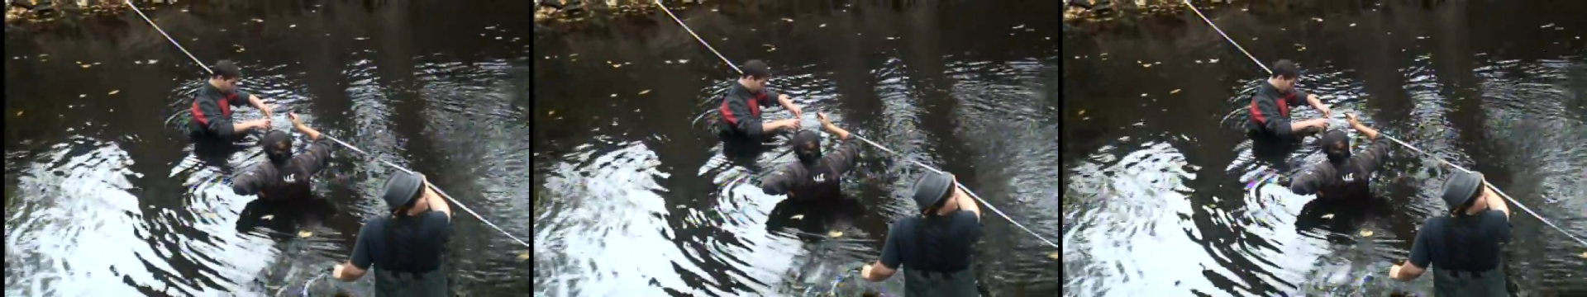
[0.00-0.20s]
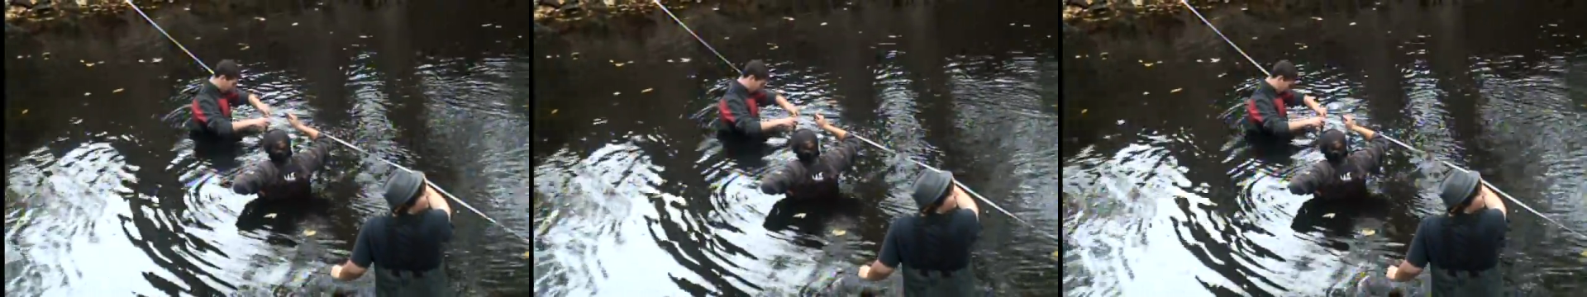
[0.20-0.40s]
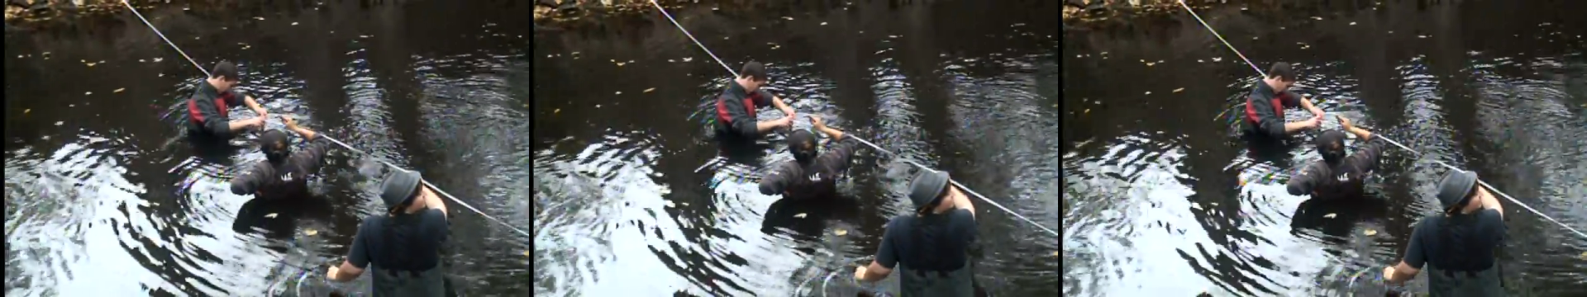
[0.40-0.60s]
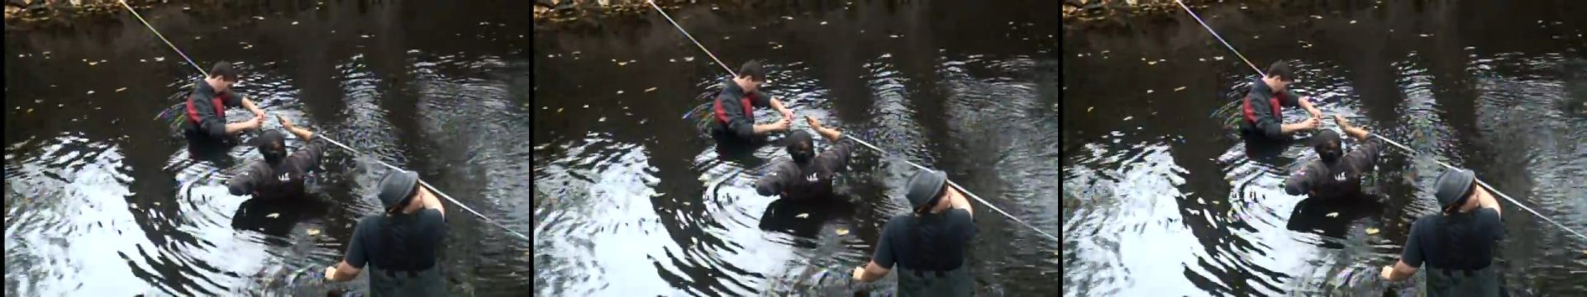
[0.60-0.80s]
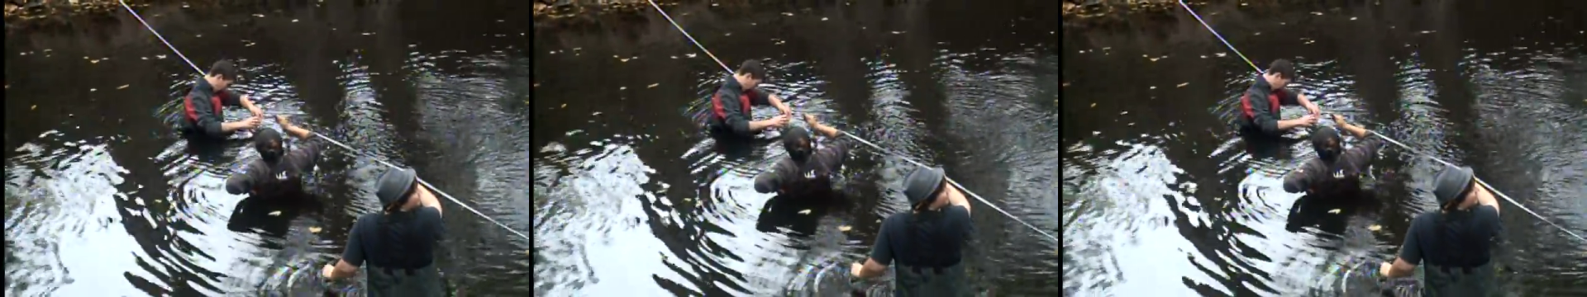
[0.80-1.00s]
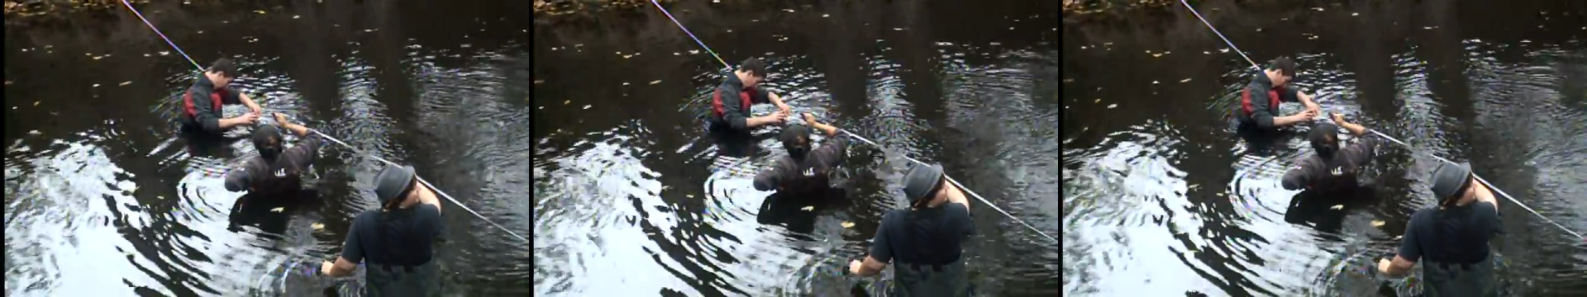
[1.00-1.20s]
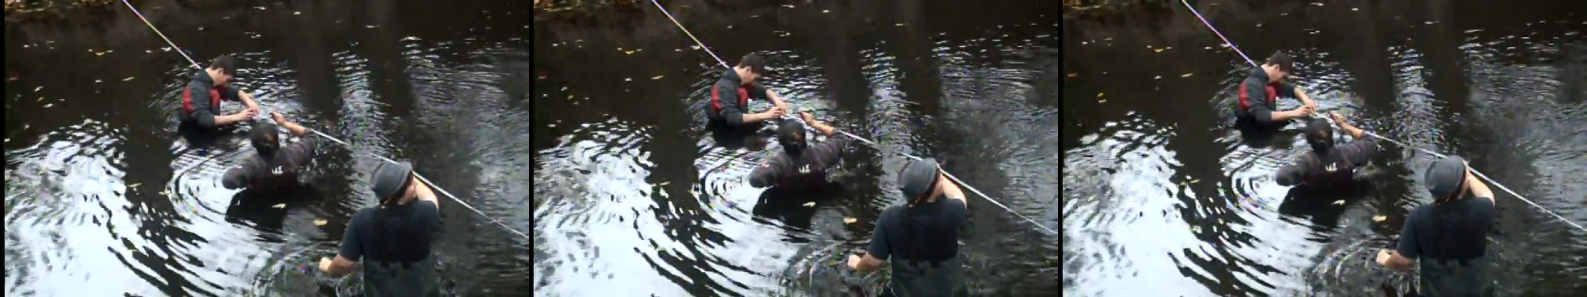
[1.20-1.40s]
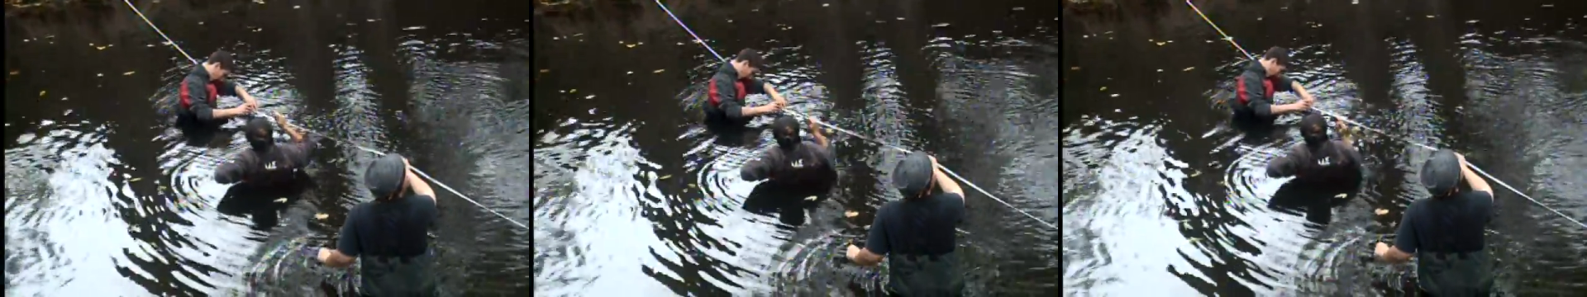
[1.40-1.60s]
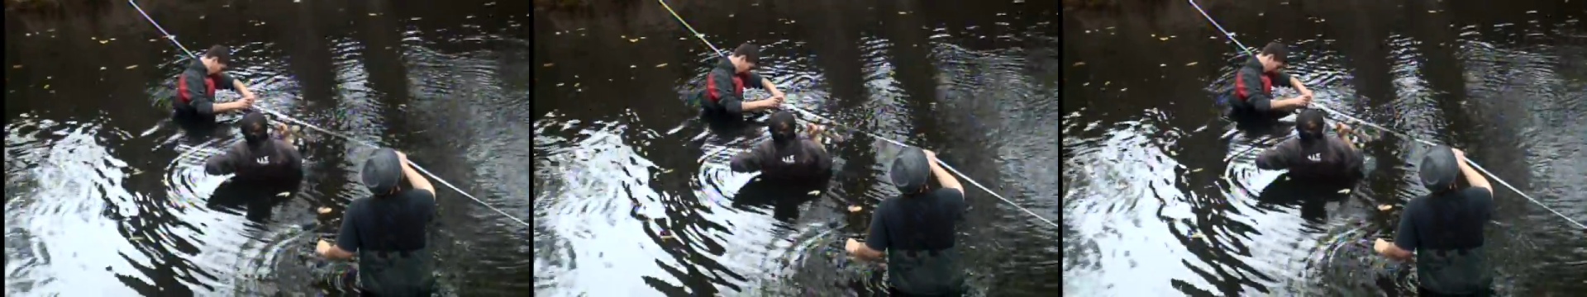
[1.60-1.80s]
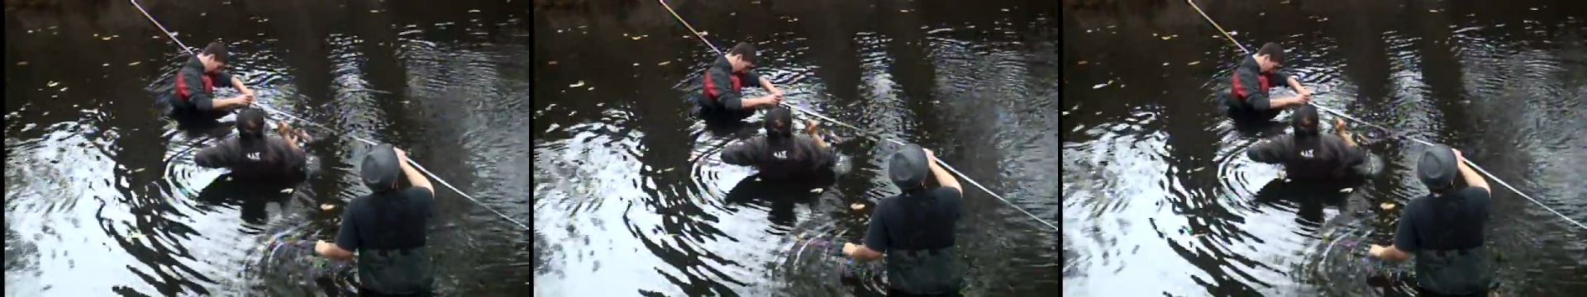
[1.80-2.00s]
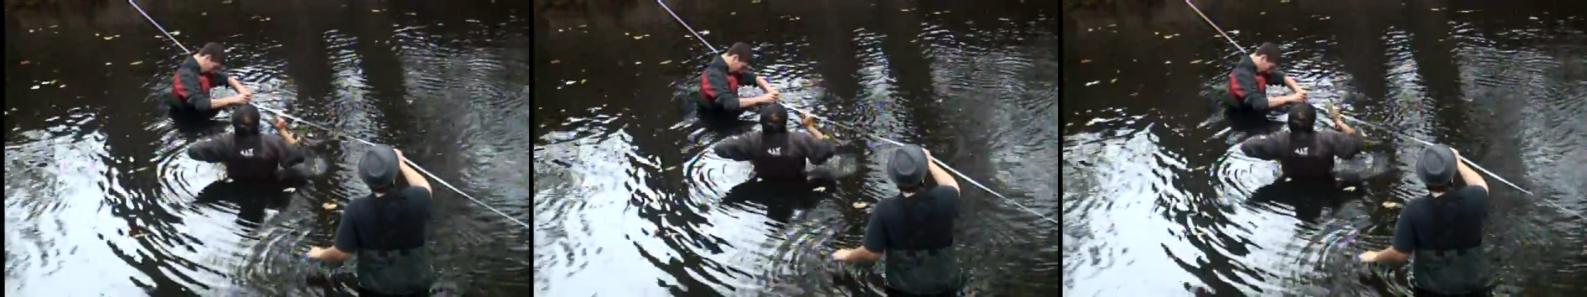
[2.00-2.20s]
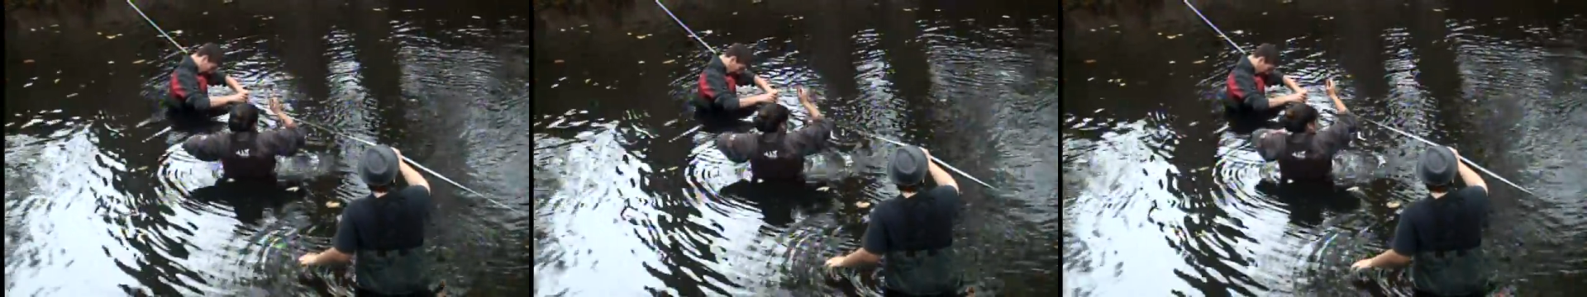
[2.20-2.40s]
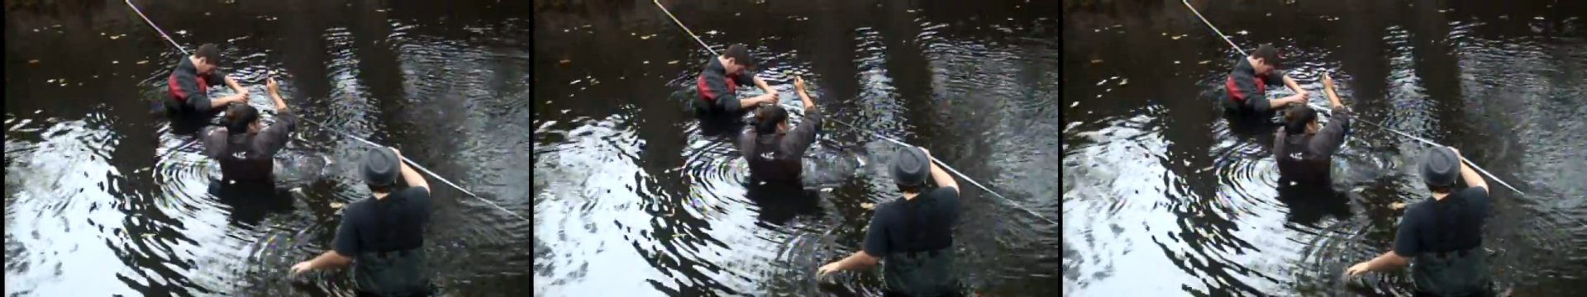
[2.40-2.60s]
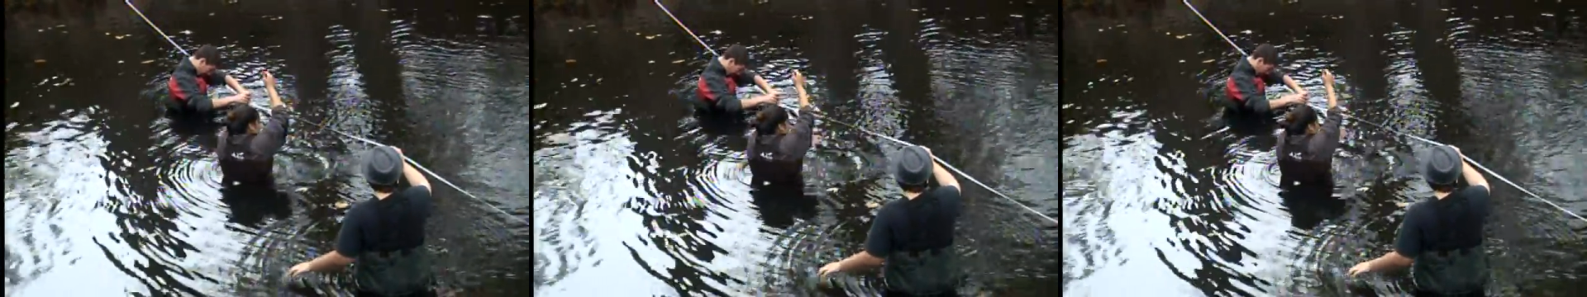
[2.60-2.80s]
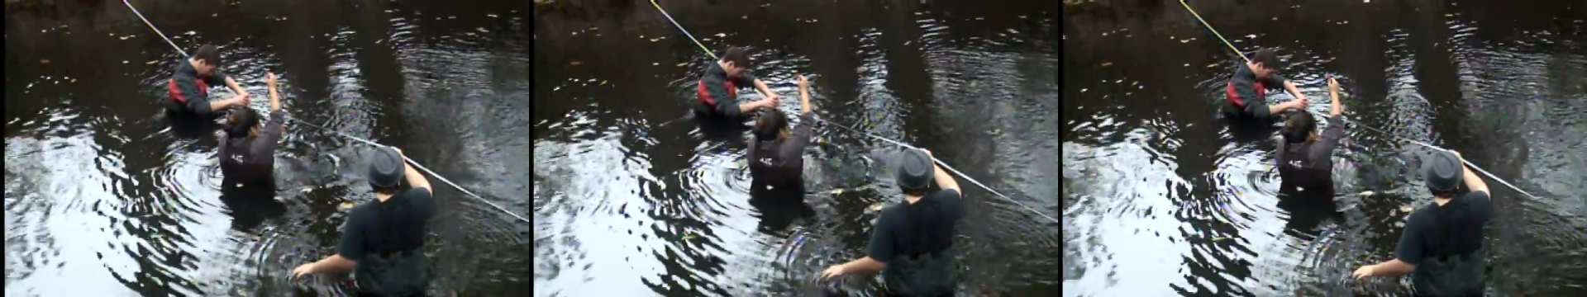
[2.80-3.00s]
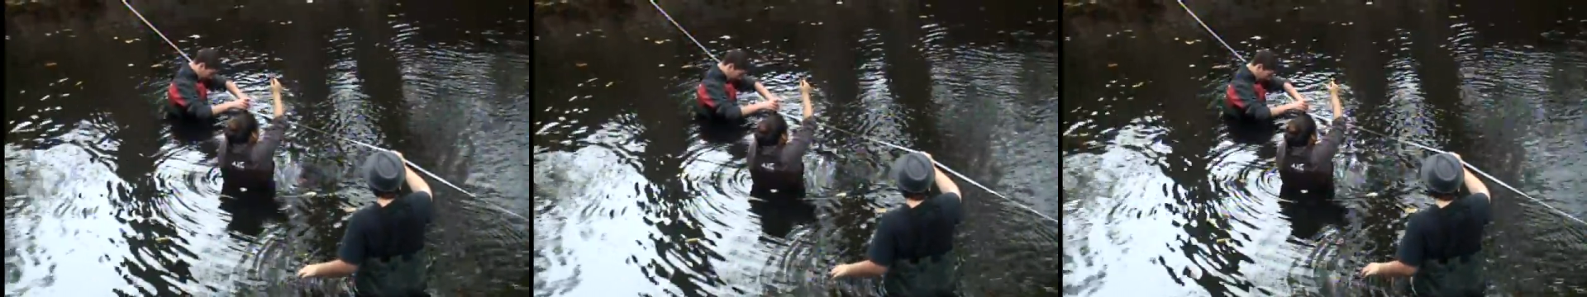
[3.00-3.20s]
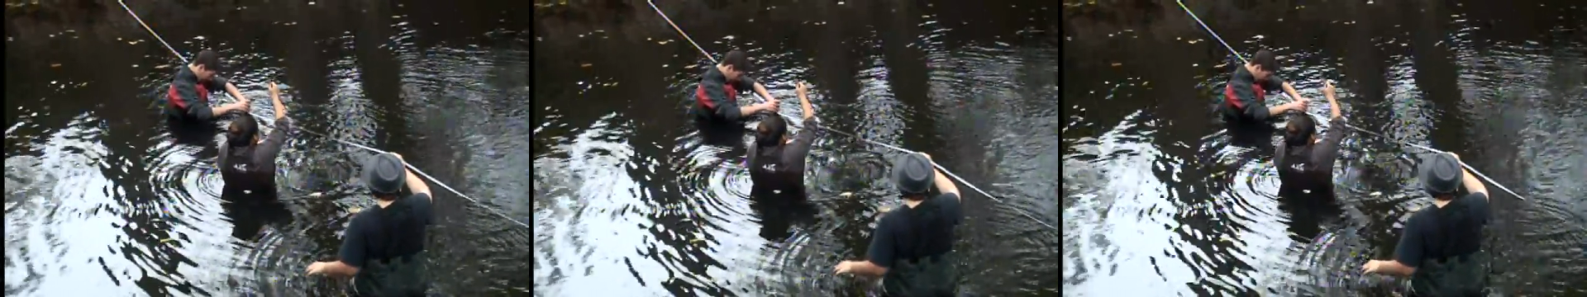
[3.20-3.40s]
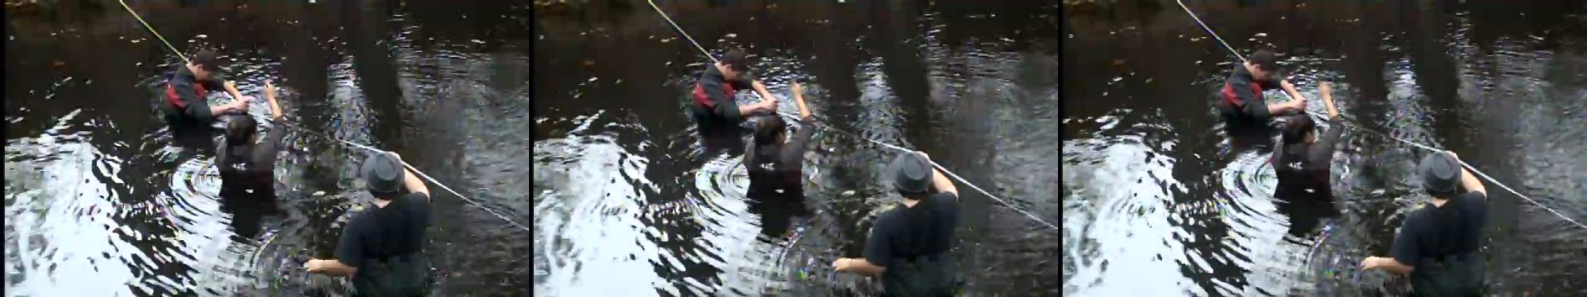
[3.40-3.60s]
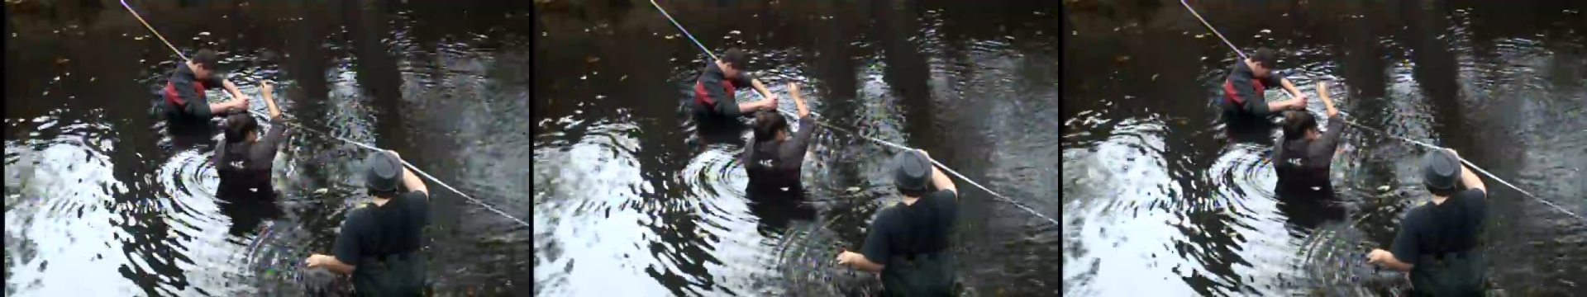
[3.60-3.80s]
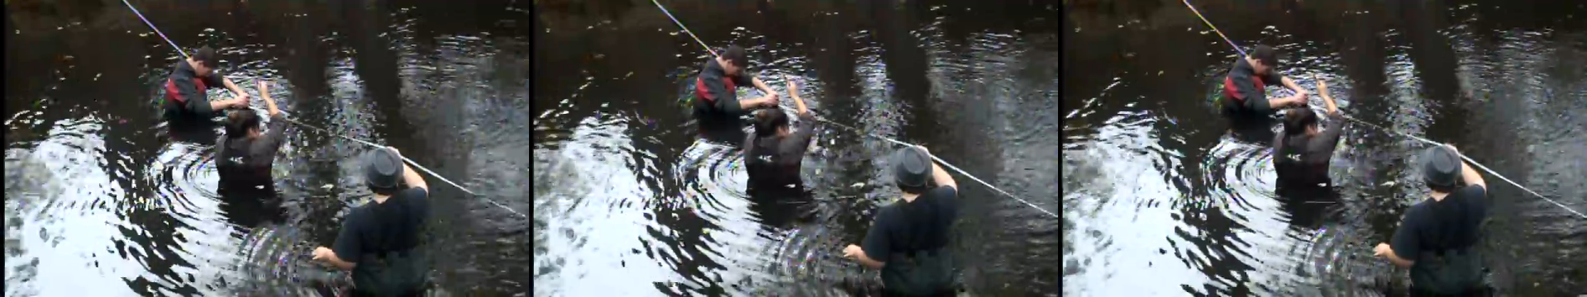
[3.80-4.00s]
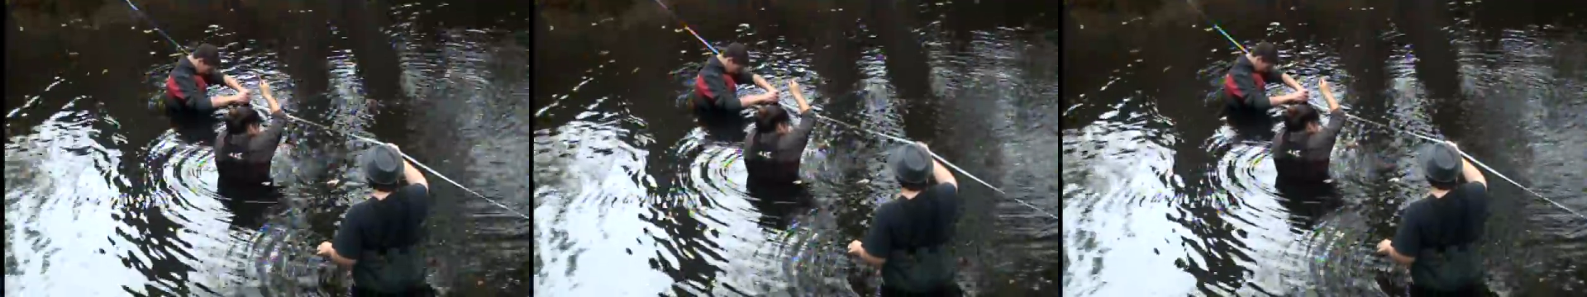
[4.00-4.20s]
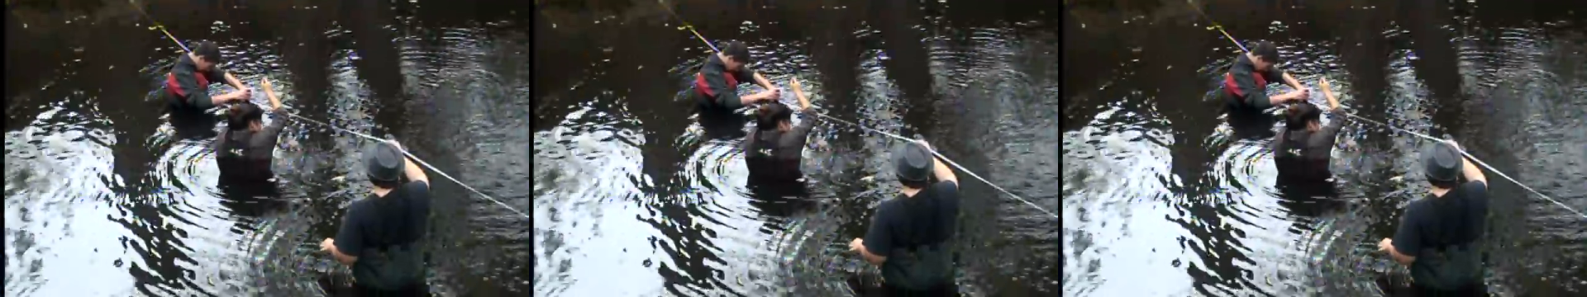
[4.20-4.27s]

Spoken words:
Nobody's mouth can be seen.